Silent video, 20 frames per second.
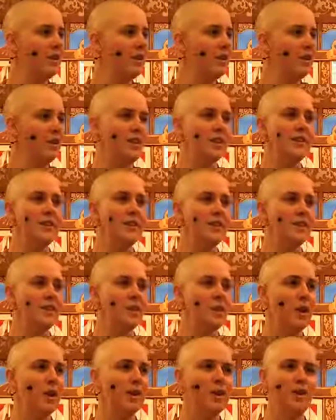The easiest
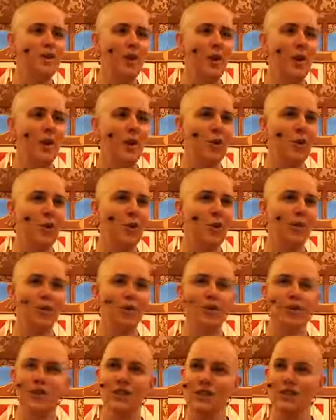way to know if
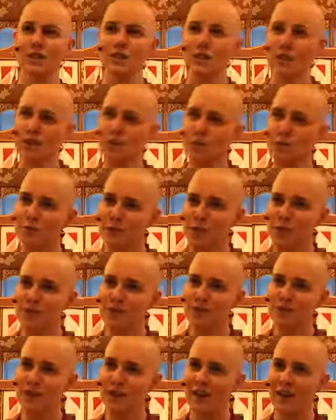your speech
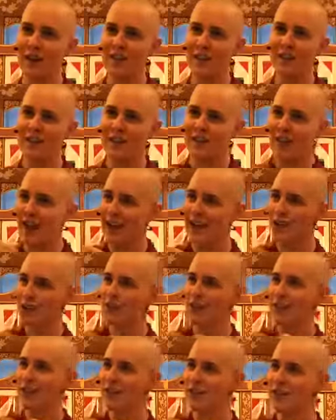has gotten
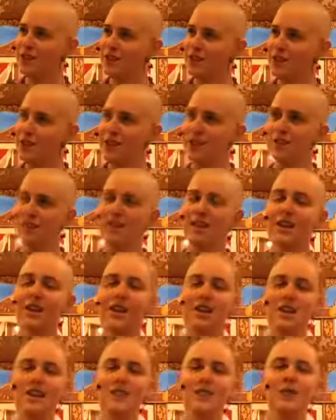attachment into it
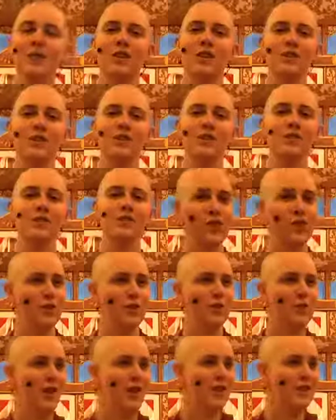is when the volume
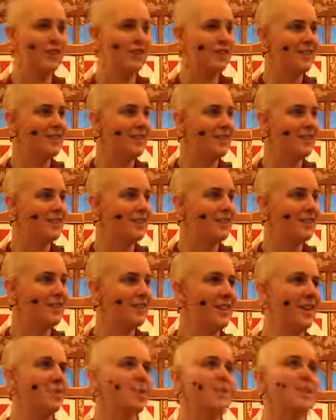raises
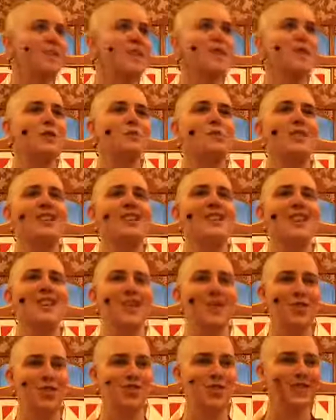and when the speed
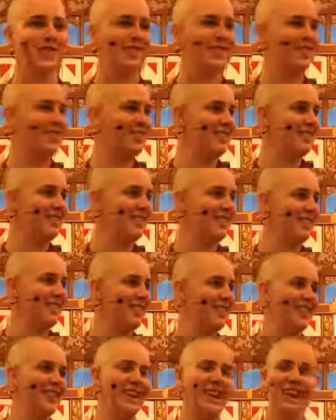increases.
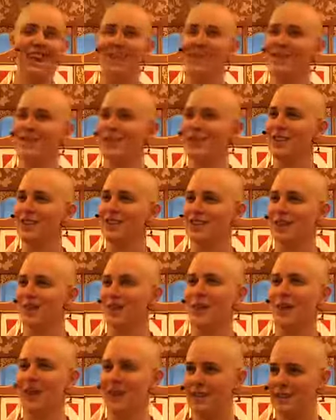Yeah, that's a good
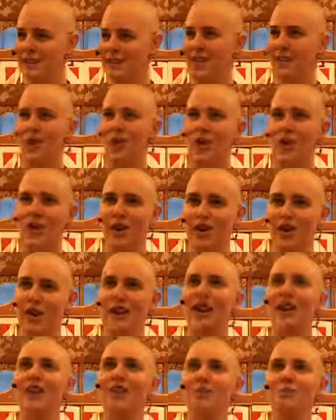way to know if I've
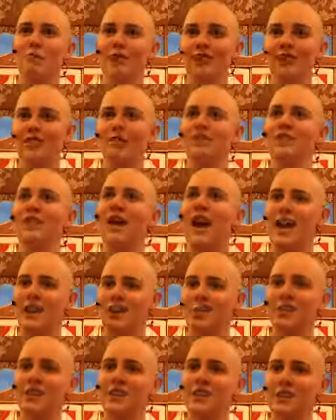gotten a bit of
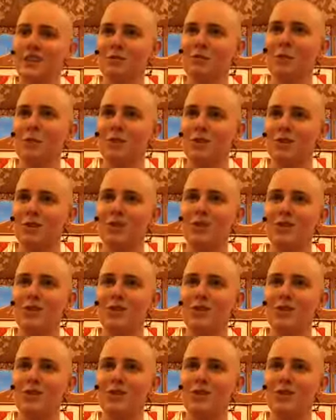attachment into my speech.